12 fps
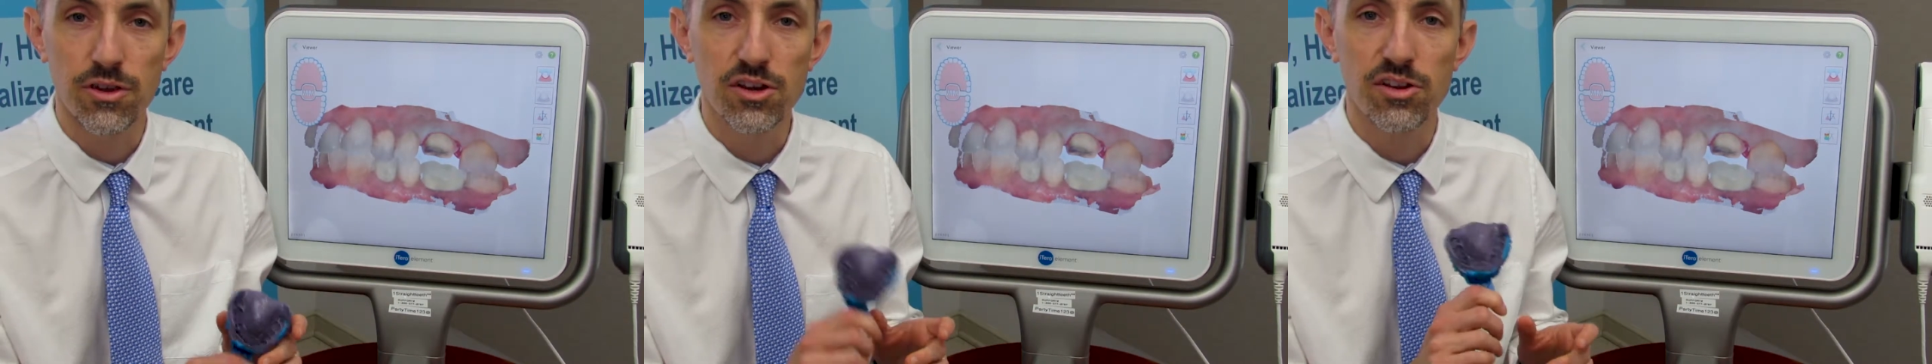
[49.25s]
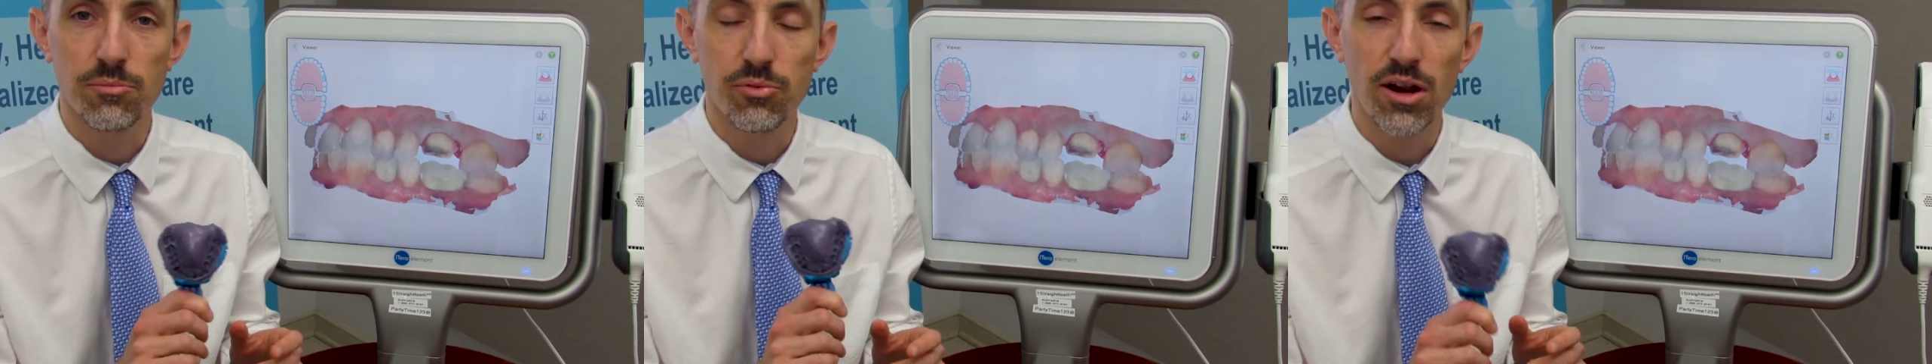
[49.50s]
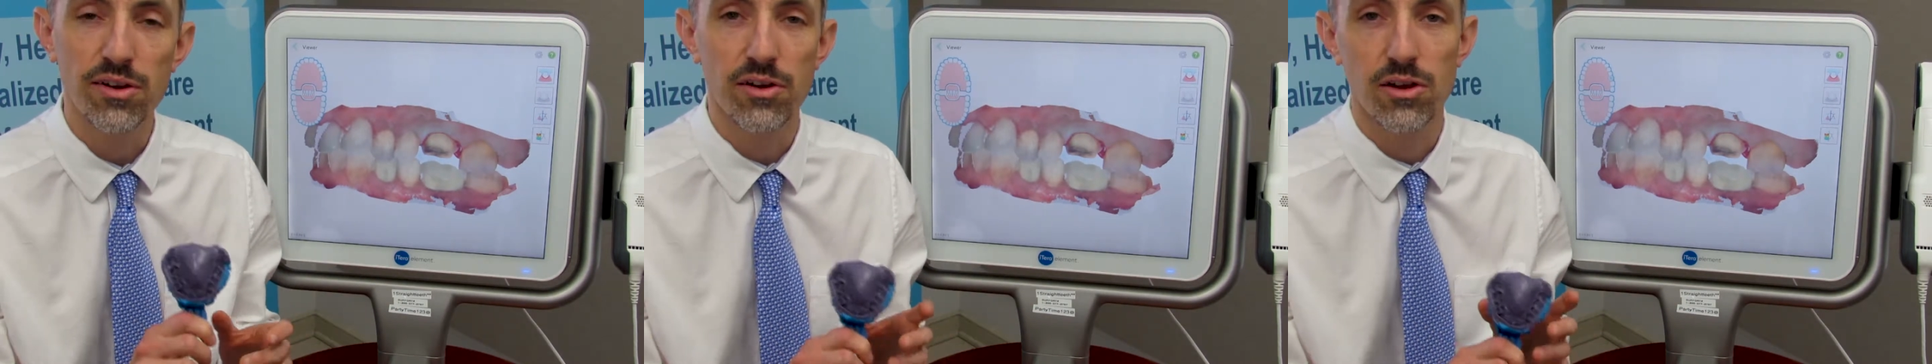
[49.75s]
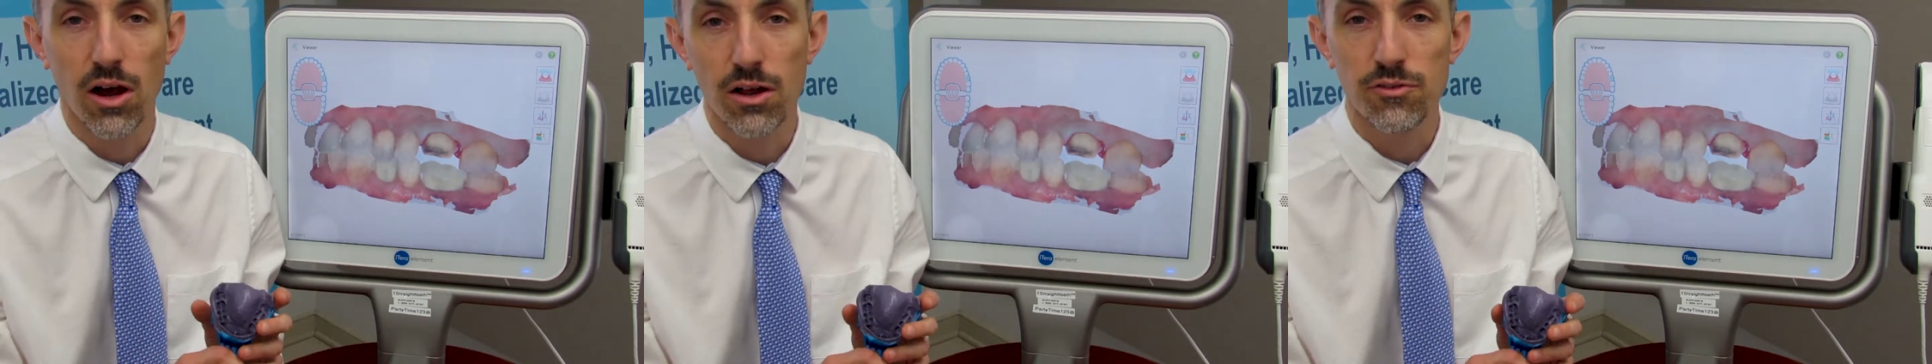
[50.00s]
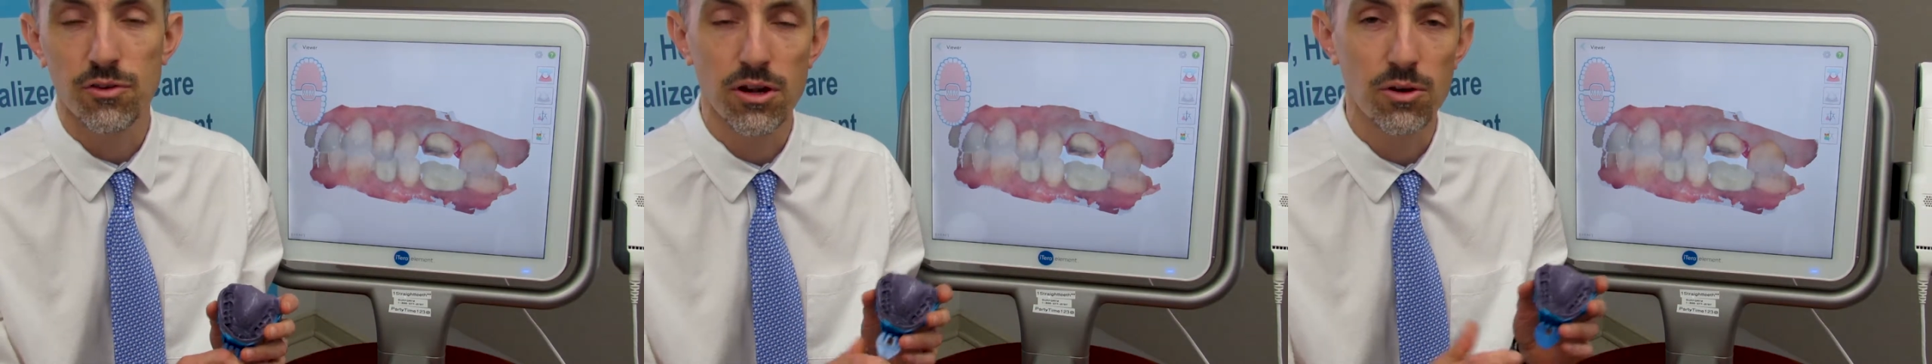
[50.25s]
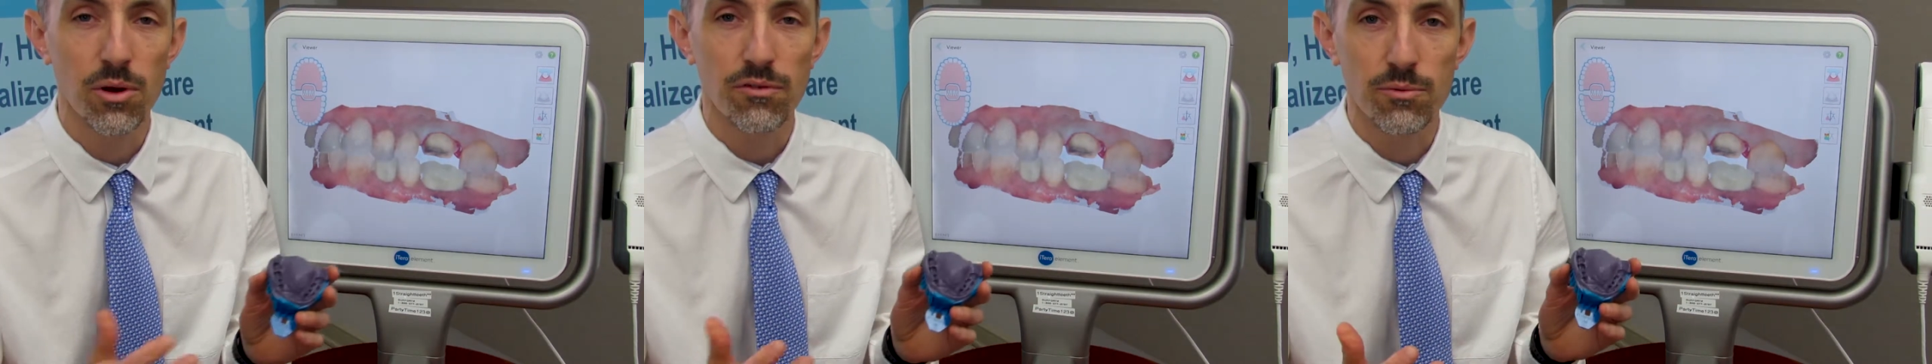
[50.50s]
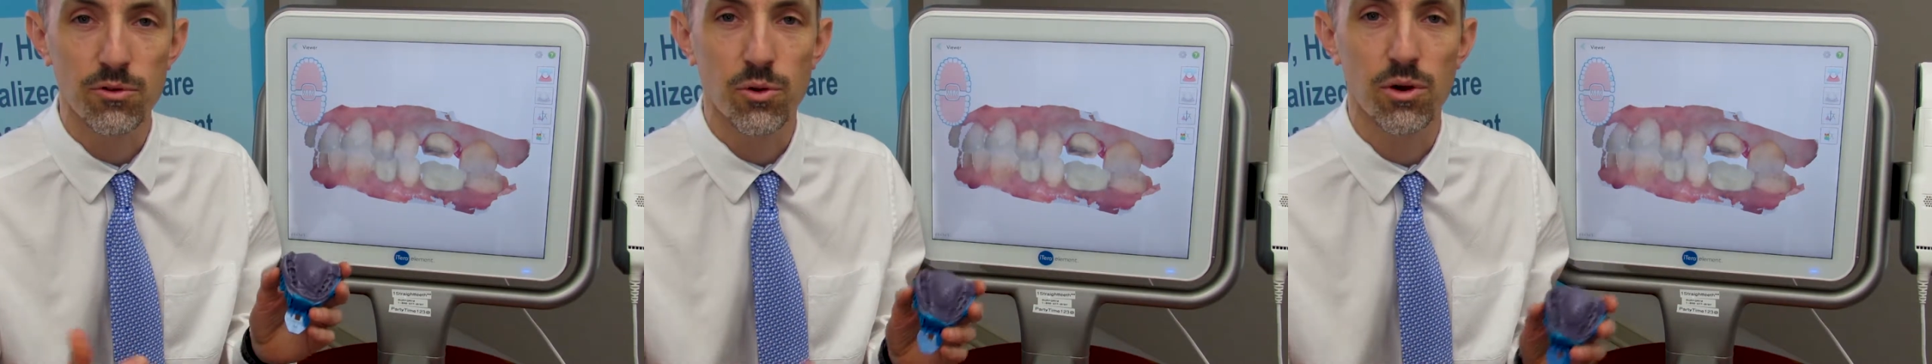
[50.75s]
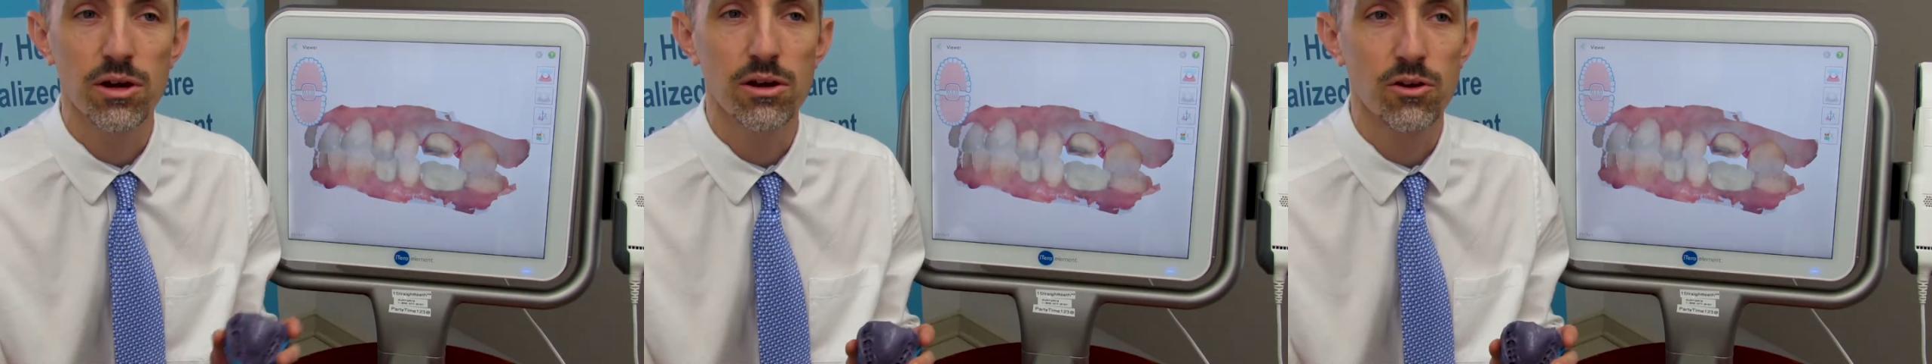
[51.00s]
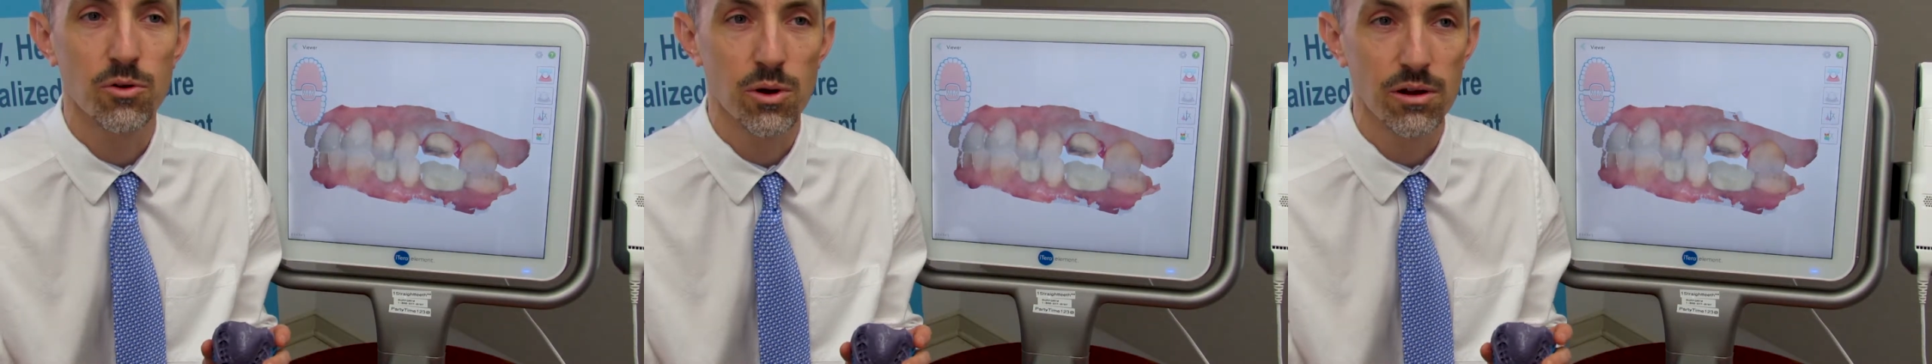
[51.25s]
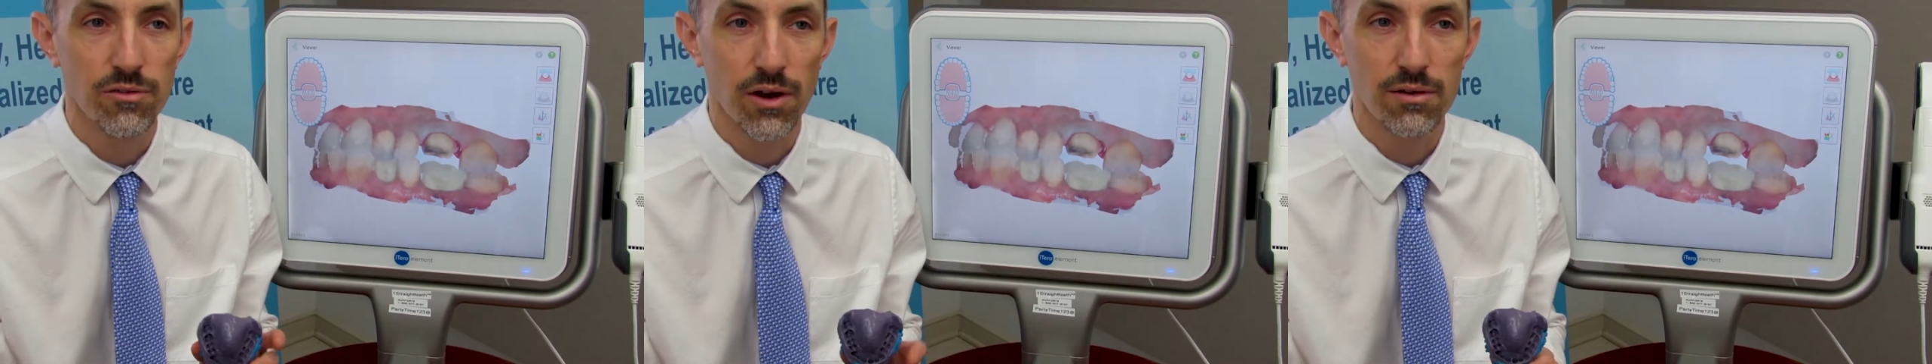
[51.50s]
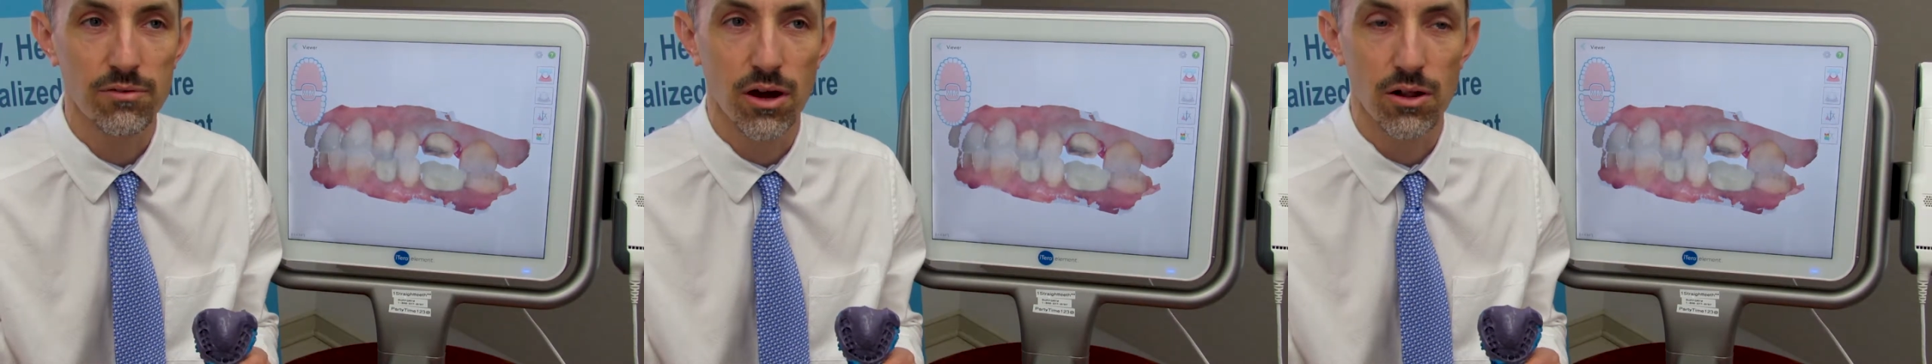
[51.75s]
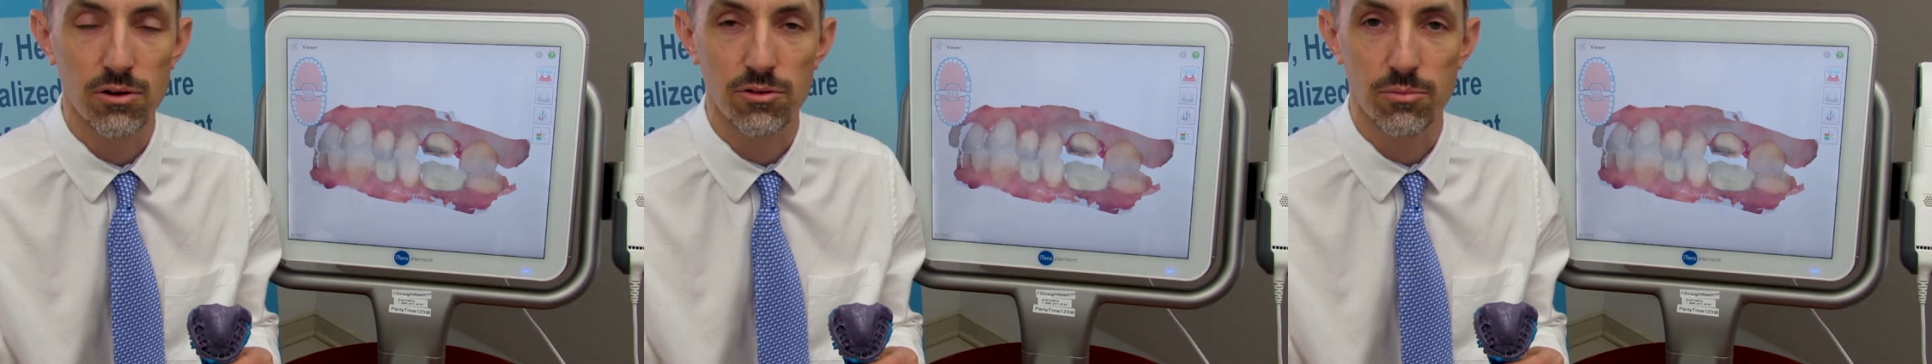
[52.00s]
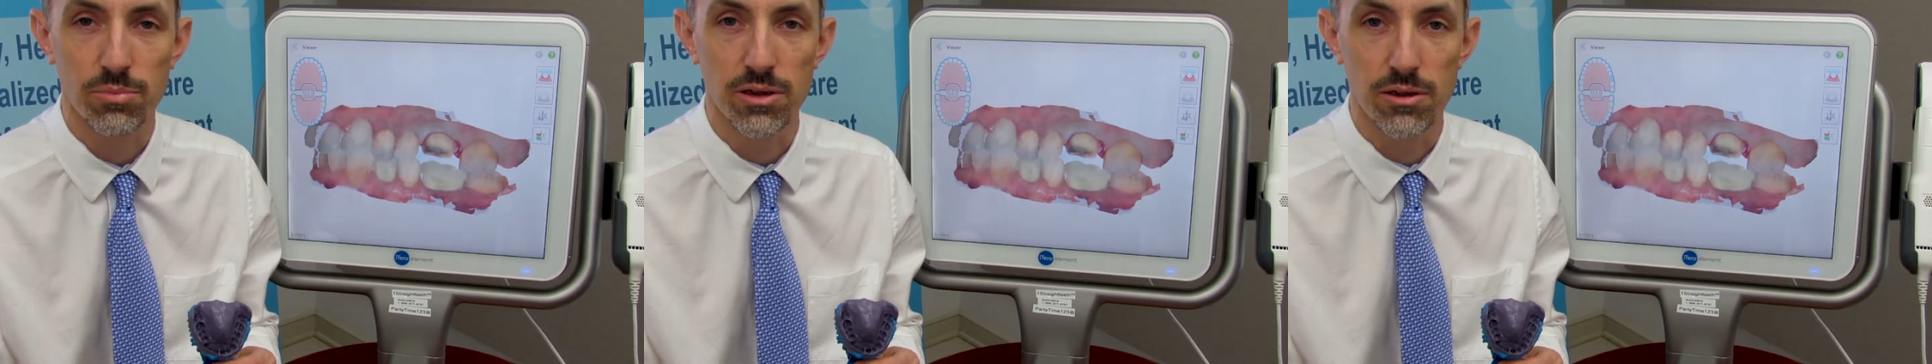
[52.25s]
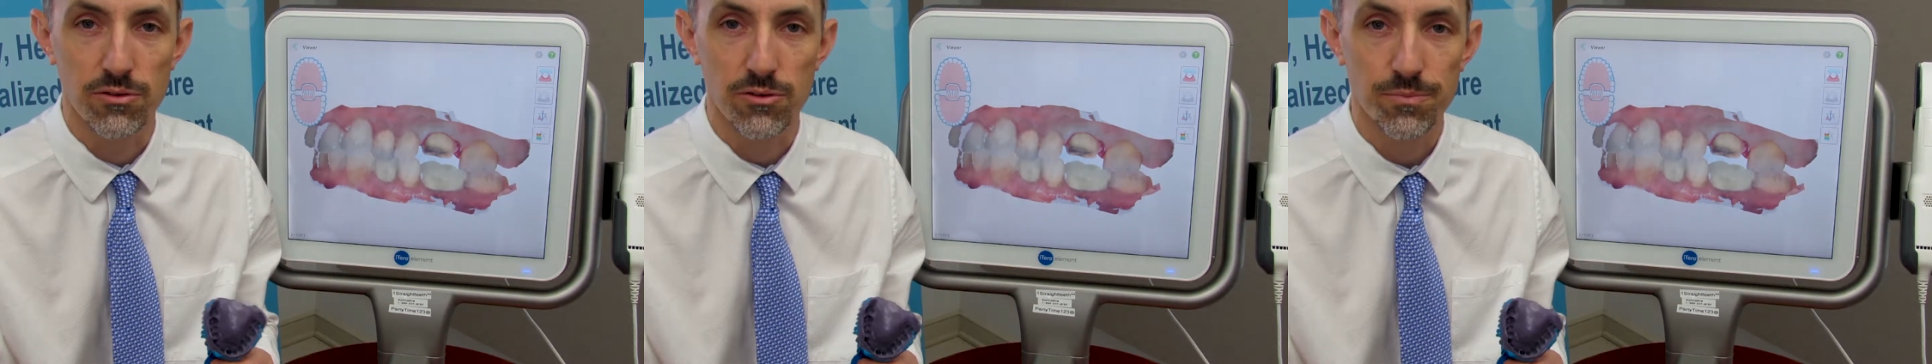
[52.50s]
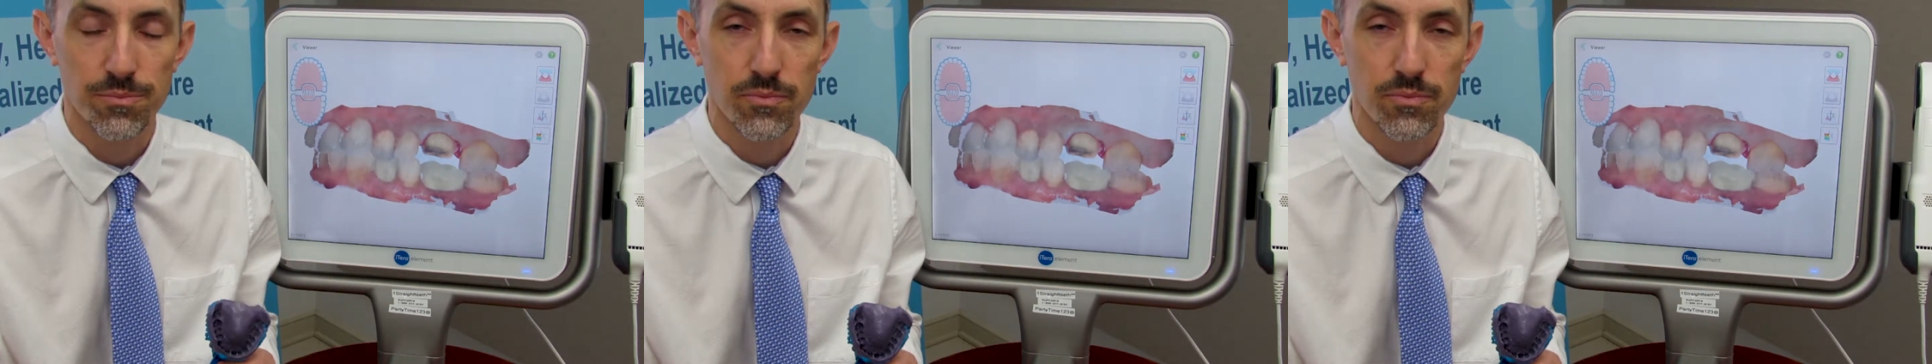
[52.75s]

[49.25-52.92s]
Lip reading: each impression costs anywhere from $20 to $25 a piece.